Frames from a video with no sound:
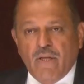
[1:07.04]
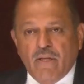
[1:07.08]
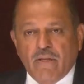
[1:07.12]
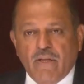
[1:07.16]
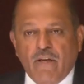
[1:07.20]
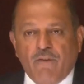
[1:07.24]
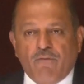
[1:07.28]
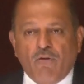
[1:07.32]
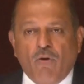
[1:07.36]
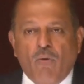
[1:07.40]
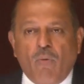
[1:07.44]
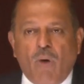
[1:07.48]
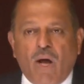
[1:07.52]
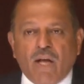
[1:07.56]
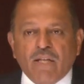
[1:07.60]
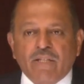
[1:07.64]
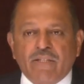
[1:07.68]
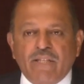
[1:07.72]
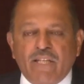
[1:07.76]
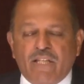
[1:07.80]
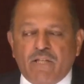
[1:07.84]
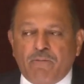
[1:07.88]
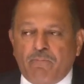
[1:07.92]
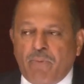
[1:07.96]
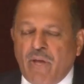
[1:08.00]
therefore, vast
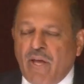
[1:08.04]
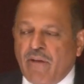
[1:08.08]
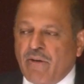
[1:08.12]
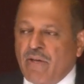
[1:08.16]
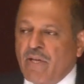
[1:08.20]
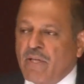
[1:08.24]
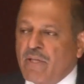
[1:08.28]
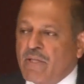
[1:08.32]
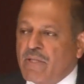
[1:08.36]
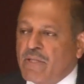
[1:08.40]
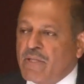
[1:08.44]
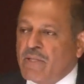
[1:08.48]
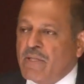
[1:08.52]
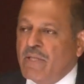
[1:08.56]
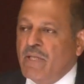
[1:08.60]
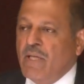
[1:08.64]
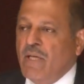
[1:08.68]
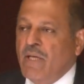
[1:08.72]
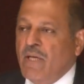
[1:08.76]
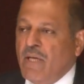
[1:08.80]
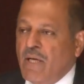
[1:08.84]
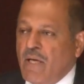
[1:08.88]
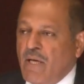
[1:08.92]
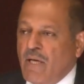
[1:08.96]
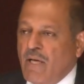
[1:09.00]
experience
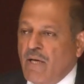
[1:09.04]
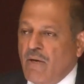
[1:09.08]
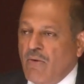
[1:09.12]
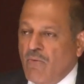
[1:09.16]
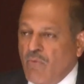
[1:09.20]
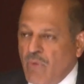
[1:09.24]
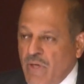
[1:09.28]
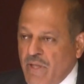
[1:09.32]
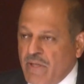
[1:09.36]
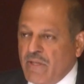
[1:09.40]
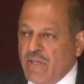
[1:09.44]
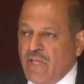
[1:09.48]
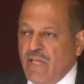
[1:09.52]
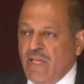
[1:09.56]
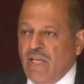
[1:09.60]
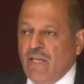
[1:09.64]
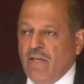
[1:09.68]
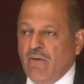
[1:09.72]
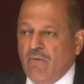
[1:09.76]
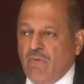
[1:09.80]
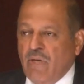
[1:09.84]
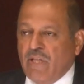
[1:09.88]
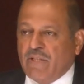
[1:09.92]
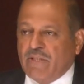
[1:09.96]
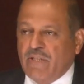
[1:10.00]
with the
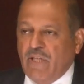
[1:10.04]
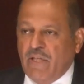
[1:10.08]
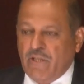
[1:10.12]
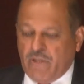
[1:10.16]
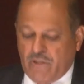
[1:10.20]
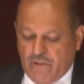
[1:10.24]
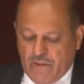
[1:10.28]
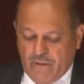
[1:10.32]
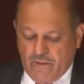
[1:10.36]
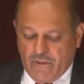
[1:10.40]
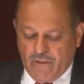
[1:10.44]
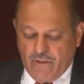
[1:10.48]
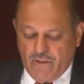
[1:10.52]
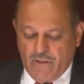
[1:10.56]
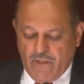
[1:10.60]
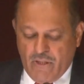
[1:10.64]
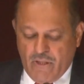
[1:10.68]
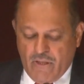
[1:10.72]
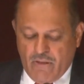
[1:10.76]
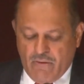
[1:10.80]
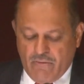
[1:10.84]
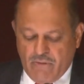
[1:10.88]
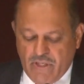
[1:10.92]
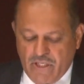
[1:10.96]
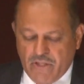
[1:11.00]
West Asian
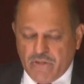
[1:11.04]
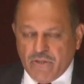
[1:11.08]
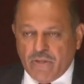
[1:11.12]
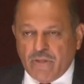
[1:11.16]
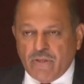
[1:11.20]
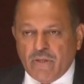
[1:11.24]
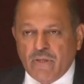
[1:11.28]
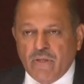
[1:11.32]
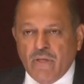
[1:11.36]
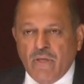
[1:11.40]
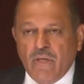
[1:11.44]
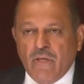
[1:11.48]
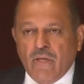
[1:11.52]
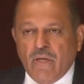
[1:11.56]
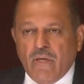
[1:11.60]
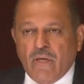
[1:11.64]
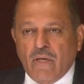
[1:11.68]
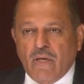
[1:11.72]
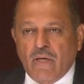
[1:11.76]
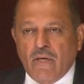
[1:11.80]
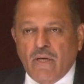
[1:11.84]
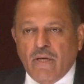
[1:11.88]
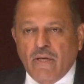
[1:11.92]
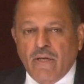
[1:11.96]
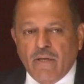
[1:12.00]
region,
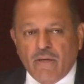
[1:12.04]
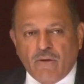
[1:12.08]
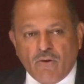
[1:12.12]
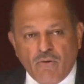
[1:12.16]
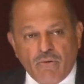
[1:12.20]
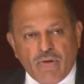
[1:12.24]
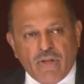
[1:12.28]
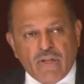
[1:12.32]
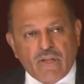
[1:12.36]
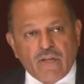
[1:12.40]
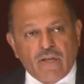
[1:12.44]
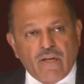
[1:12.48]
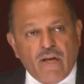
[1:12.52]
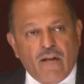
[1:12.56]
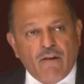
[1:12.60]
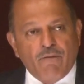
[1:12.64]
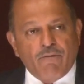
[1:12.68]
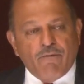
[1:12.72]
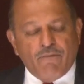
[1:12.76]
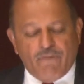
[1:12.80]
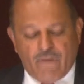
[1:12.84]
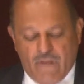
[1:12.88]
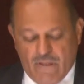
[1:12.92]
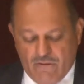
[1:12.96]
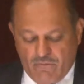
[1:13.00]
including the
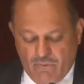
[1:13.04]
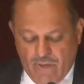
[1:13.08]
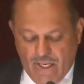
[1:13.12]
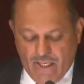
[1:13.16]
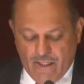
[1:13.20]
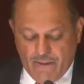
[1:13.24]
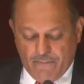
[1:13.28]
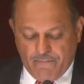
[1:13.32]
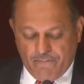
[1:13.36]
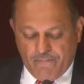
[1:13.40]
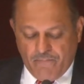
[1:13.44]
Gulf as well.